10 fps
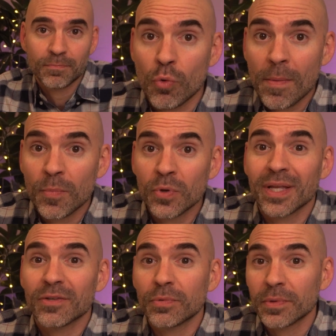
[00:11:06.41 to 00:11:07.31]
Remember
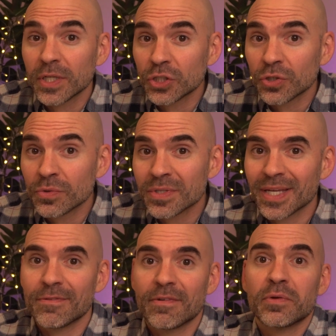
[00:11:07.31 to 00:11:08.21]
that ratios
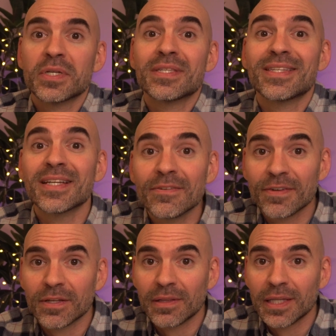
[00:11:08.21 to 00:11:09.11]
can vary
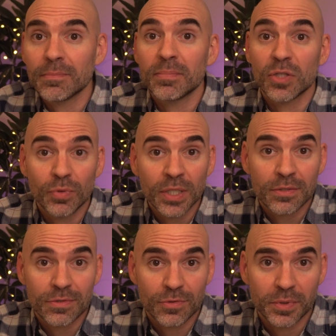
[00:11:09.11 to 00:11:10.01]
significantly between
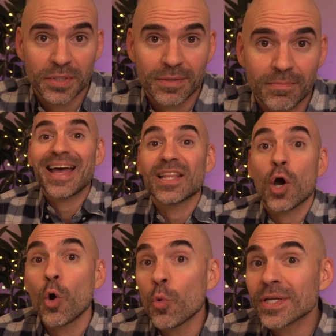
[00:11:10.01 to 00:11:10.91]
industries, and
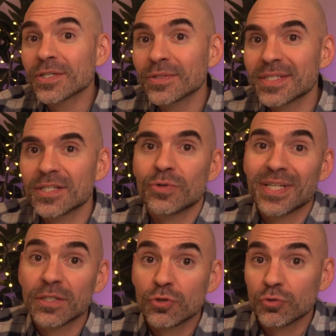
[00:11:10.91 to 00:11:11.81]
always consider
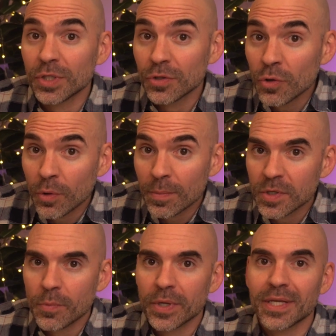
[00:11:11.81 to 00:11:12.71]
industry norms
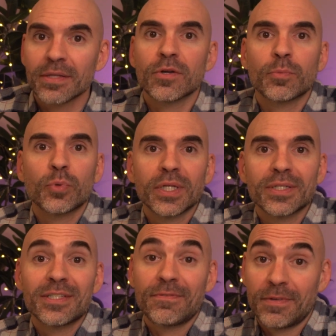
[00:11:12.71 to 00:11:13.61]
when interpreting
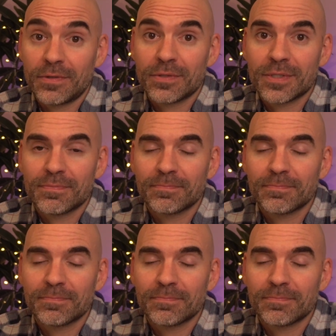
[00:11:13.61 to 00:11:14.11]
these figures.